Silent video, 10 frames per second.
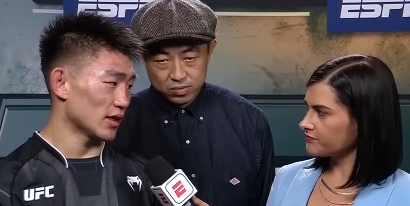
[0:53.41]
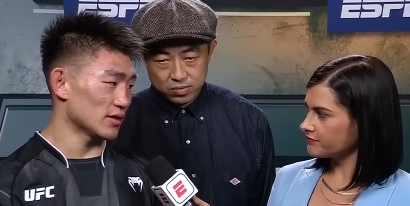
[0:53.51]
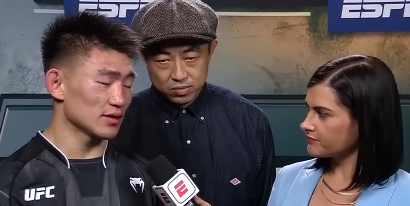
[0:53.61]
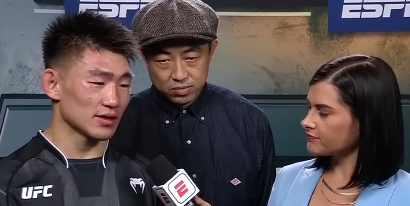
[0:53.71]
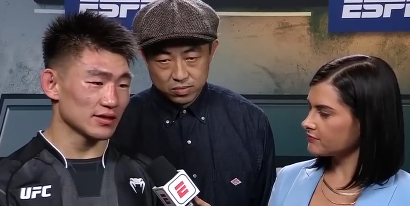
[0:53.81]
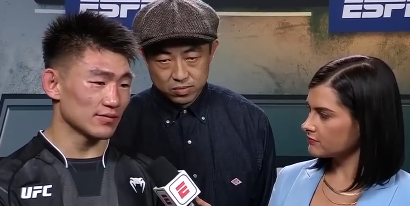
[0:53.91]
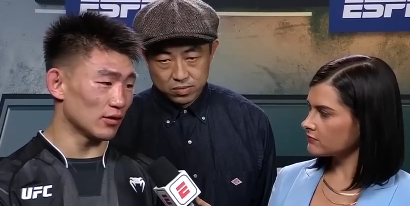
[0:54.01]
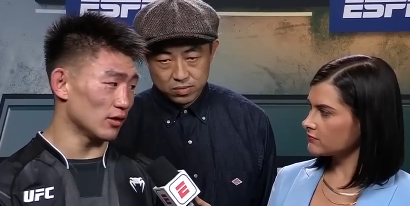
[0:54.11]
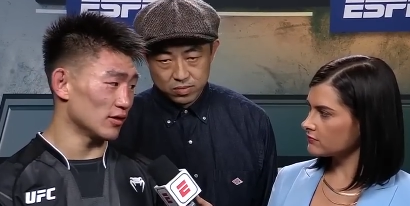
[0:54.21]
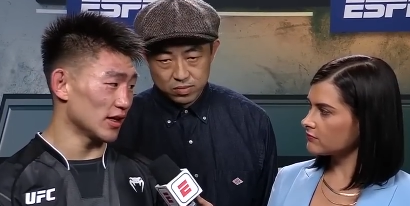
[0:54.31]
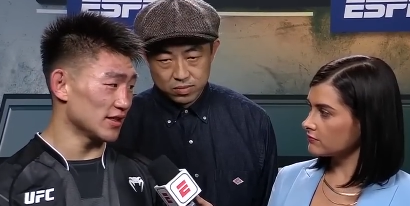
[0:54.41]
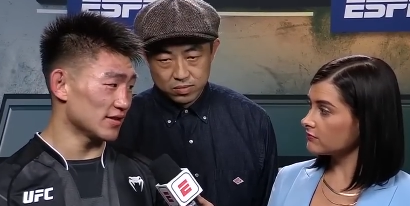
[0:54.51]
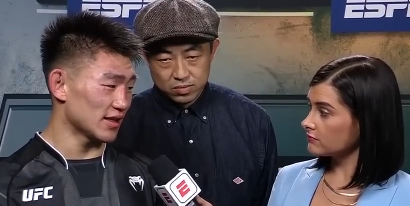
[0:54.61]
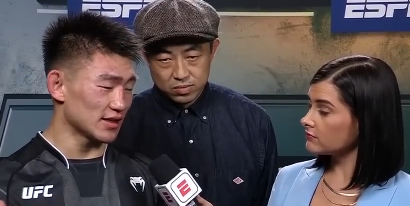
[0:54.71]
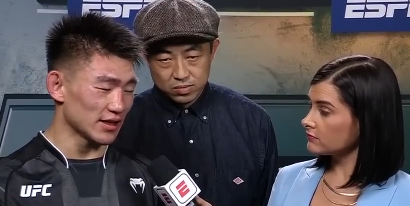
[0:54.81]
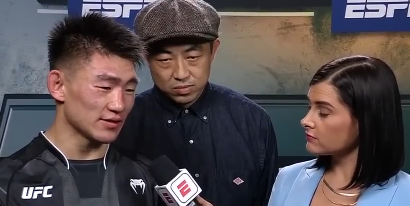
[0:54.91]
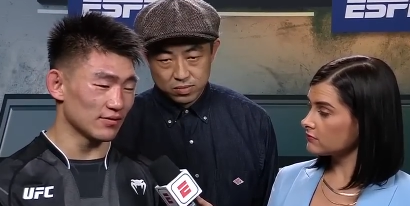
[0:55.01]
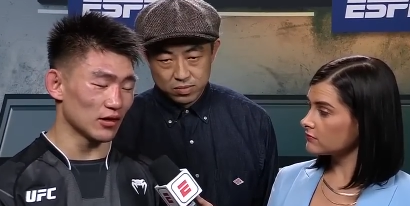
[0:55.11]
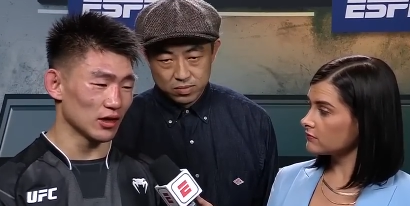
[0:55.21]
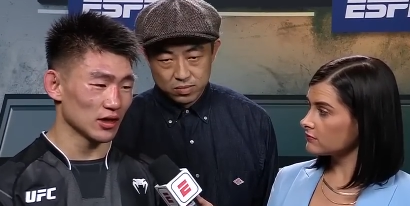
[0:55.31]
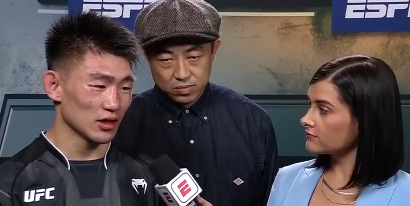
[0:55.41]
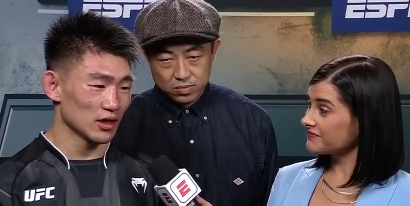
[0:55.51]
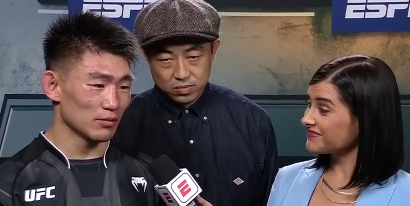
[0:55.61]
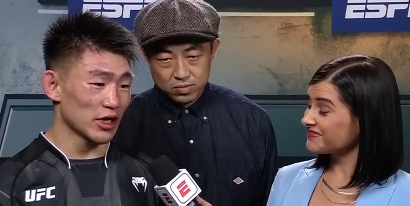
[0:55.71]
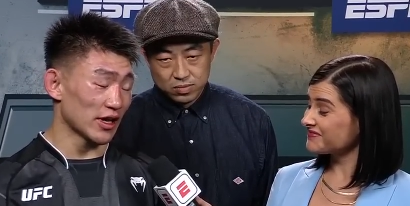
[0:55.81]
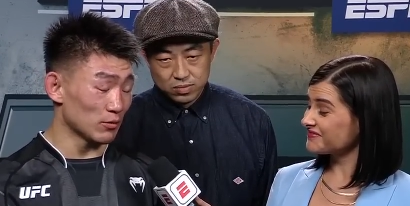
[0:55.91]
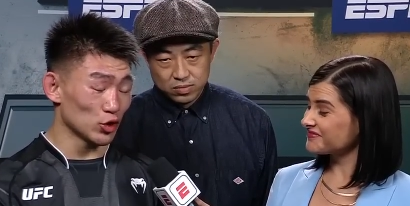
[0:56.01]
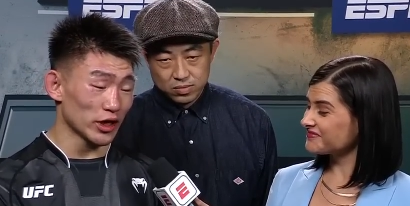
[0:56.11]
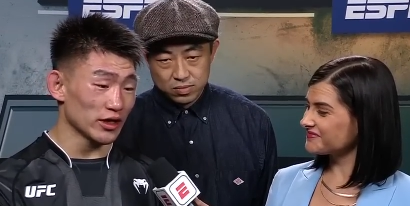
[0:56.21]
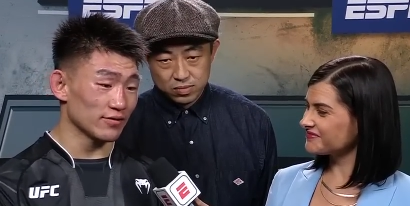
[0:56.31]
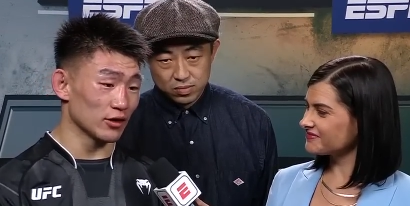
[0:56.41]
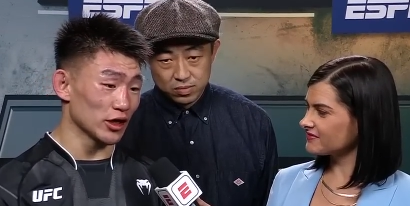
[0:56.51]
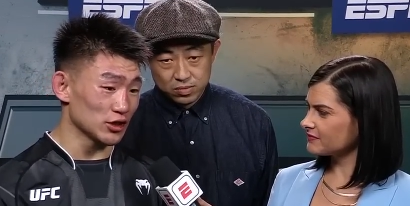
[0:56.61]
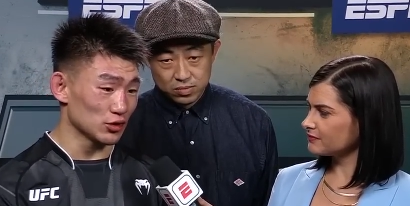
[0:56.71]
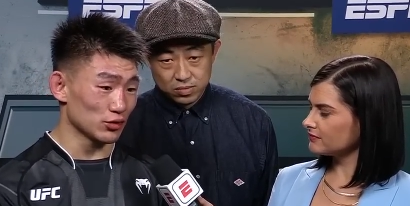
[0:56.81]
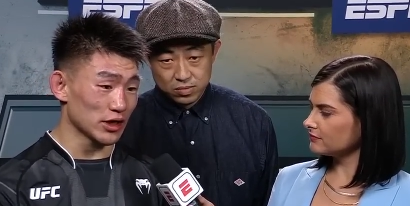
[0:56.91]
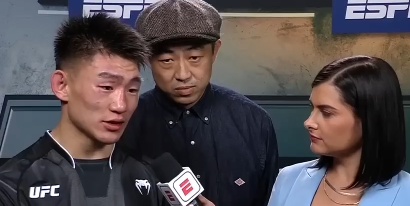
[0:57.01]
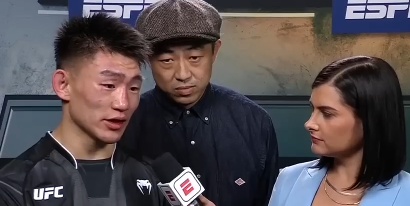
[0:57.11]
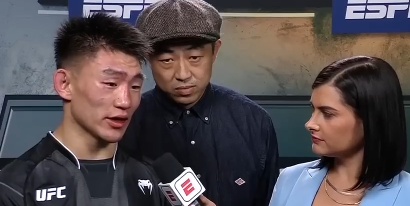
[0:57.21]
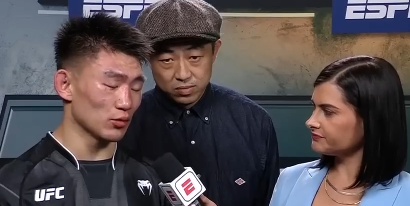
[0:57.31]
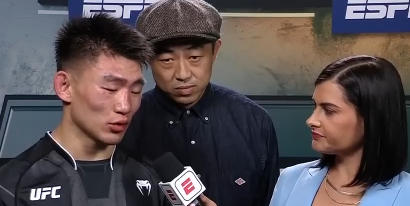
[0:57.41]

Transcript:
Speaker 1: I think that's his fault. But I'm ready for his wrestling.